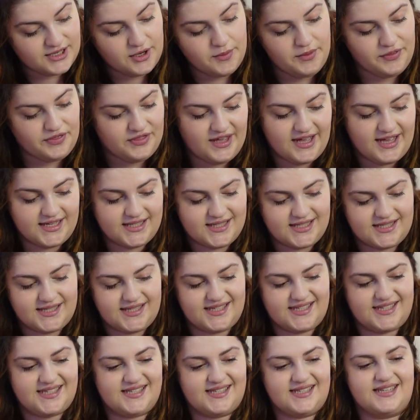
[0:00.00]
go with
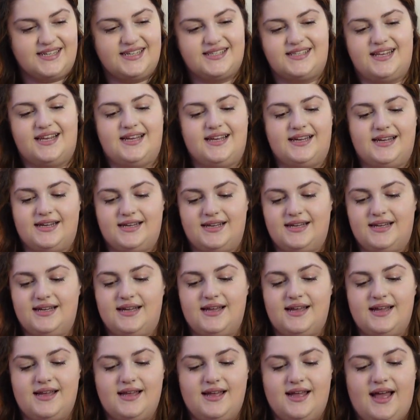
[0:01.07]
this because I
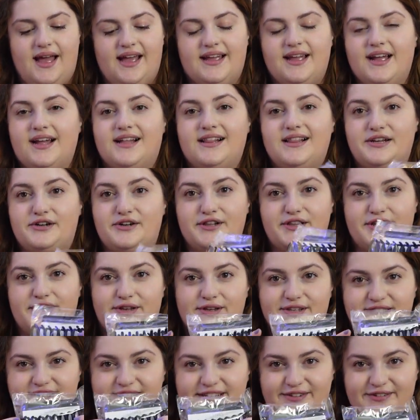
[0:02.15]
can clearly
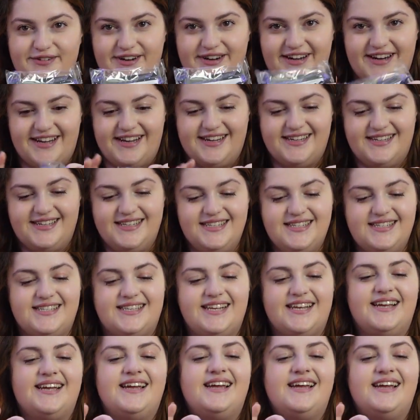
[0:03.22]
see what it is.